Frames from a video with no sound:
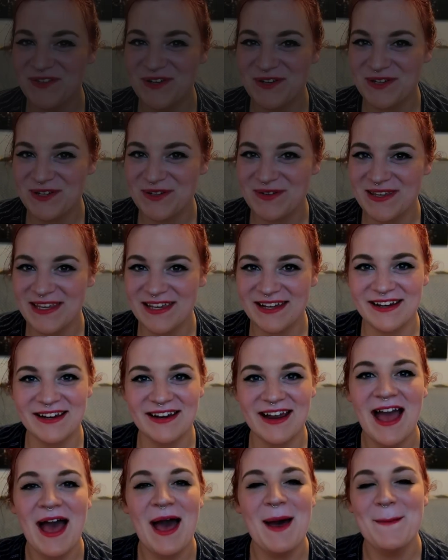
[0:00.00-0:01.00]
you're new
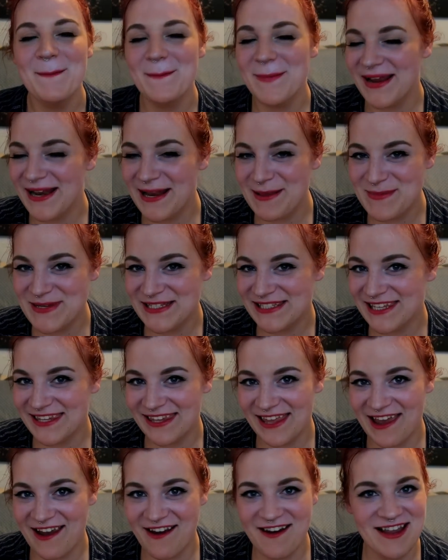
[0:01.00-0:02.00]
here, my name is
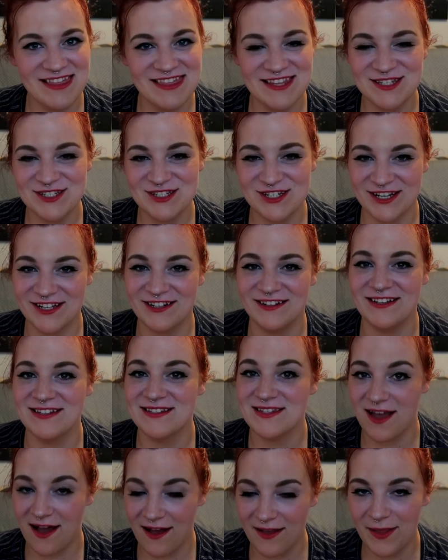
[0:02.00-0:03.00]
Claire and this channel
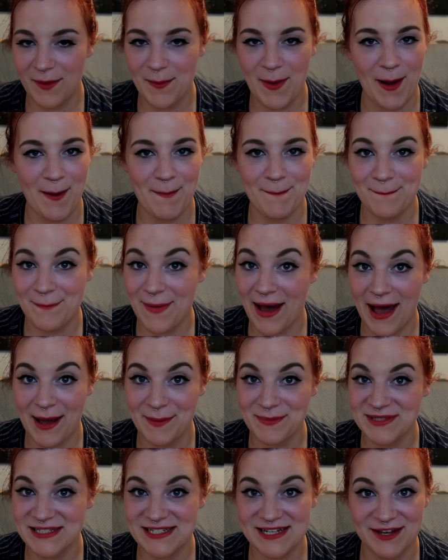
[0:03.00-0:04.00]
is all about
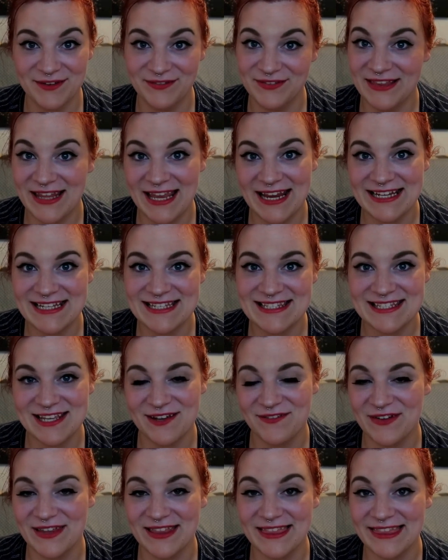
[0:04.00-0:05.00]
mom stuff, lady
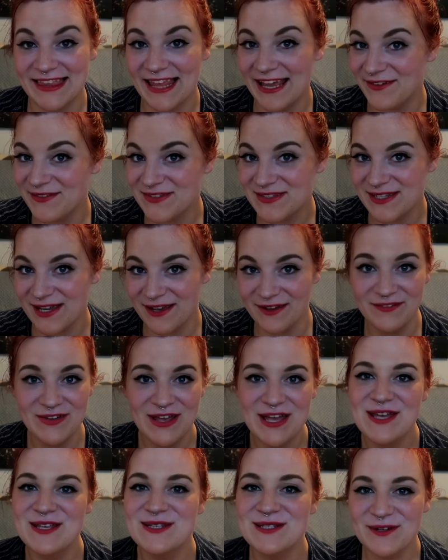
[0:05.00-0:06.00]
stuff, and life stuff.
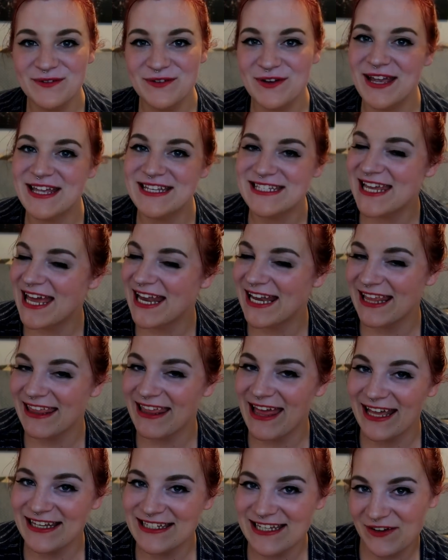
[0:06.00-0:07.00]
So if you're into any of
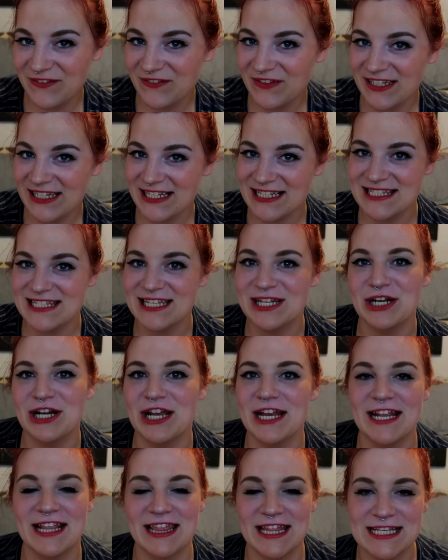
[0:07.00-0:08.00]
that, definitely consider
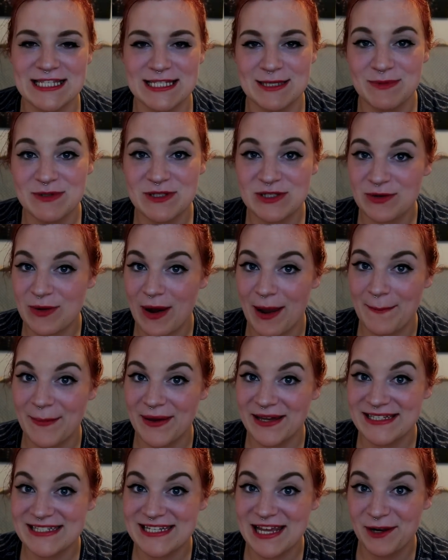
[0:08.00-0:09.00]
hitting that subscribe
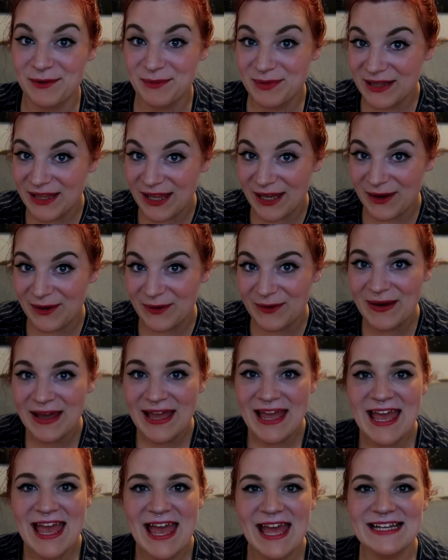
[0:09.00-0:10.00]
button down below.
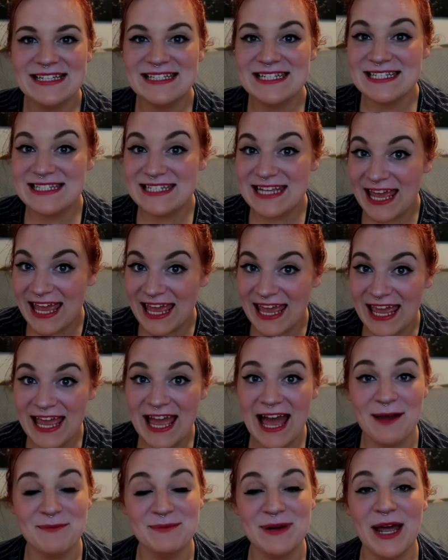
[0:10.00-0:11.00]
And
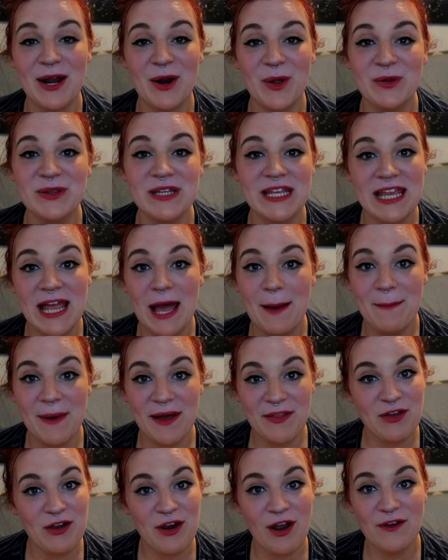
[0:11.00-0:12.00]
today, I'm not only a
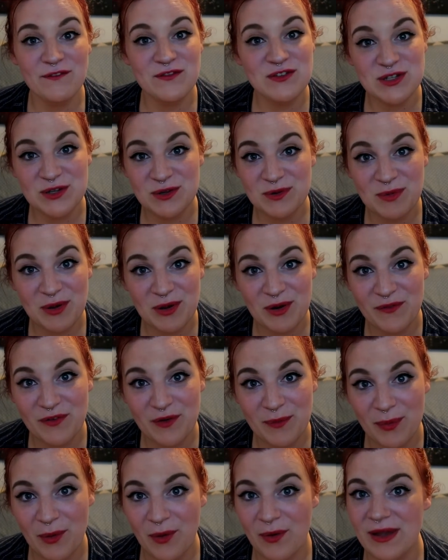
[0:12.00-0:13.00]
mother of two
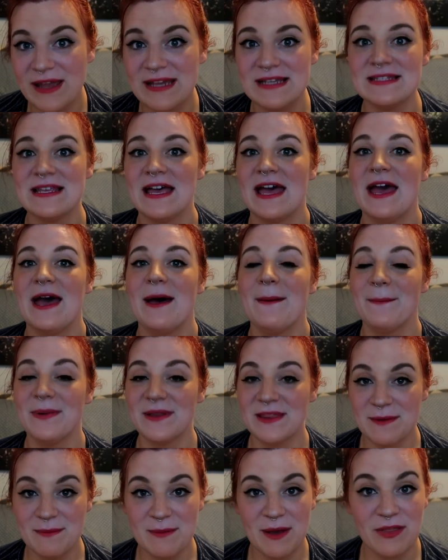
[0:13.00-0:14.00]
beautiful boys,
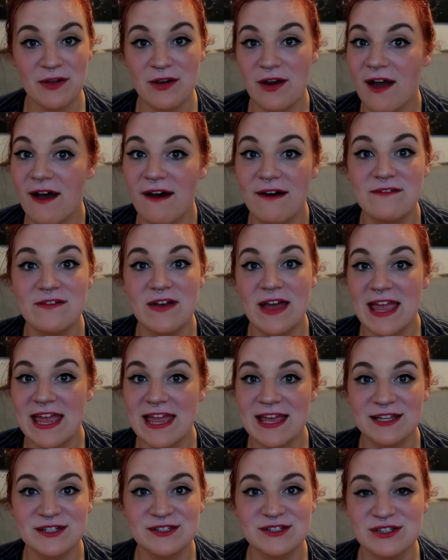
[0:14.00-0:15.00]
but the mother of
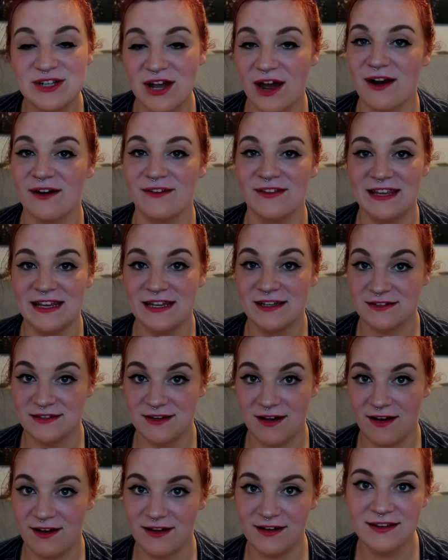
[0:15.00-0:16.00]
a darling
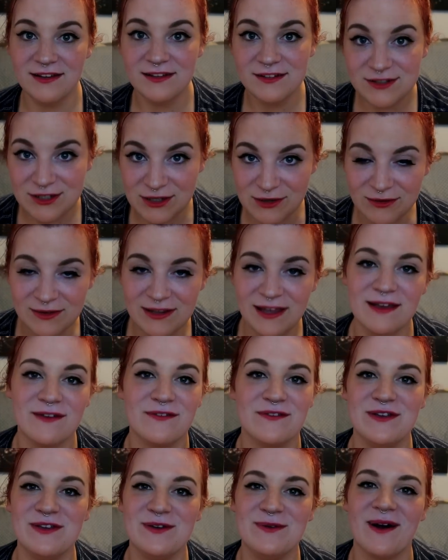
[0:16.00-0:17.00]
dog, Duke.
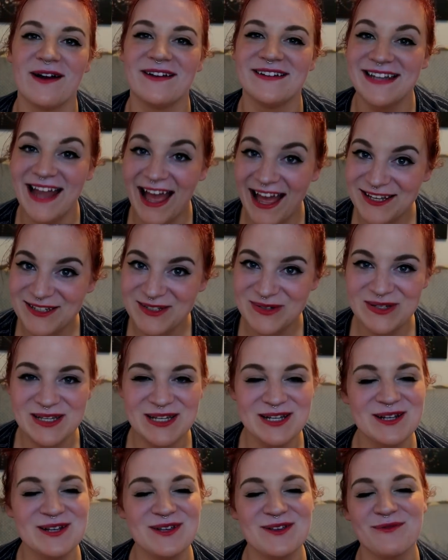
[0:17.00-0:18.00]
If you are not new
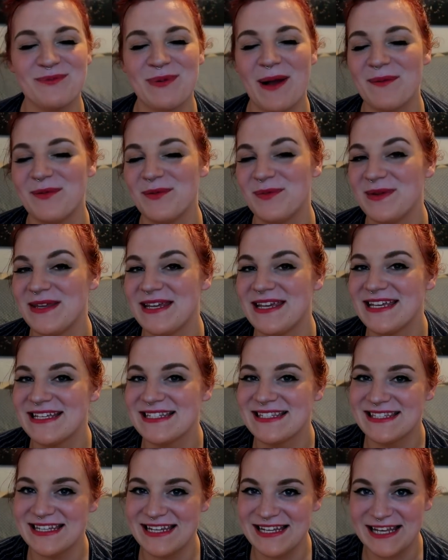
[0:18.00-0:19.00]
here, you've probably
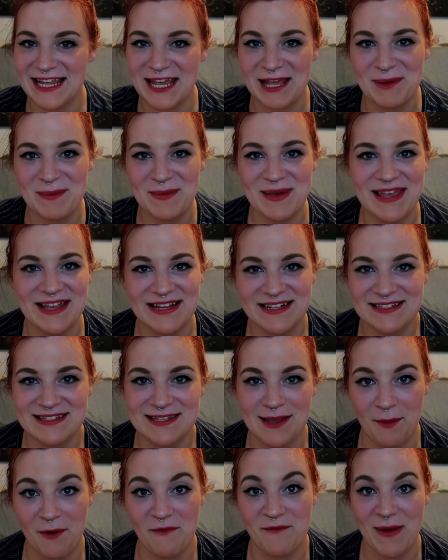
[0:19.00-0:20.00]
seen him in
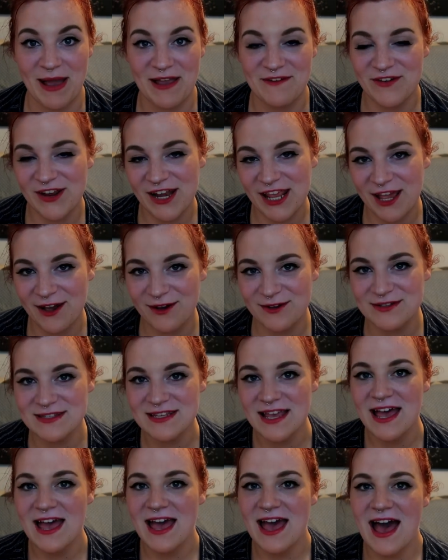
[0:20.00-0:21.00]
some of my videos.
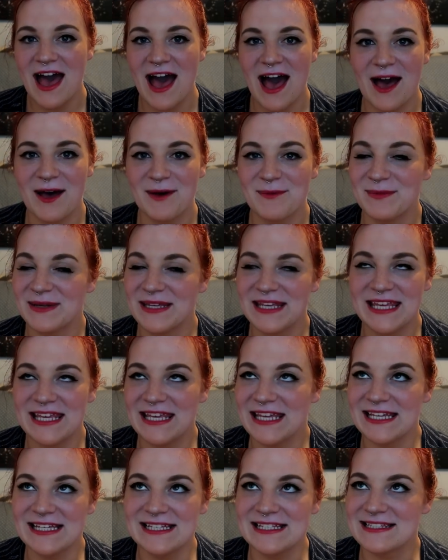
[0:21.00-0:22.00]
Um,
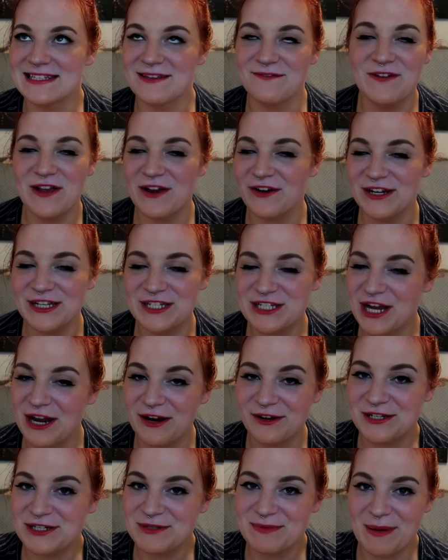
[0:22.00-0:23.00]
he is a very
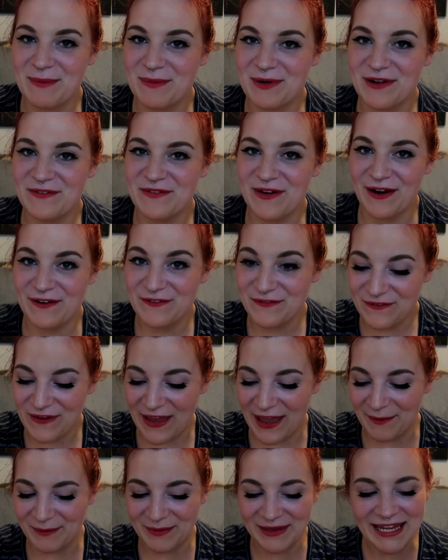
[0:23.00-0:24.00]
cherished member of our
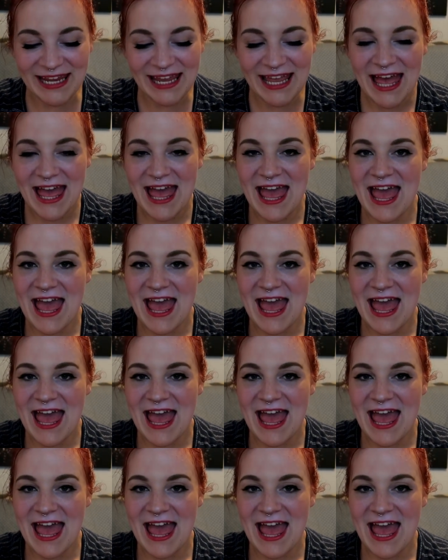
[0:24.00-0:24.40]
family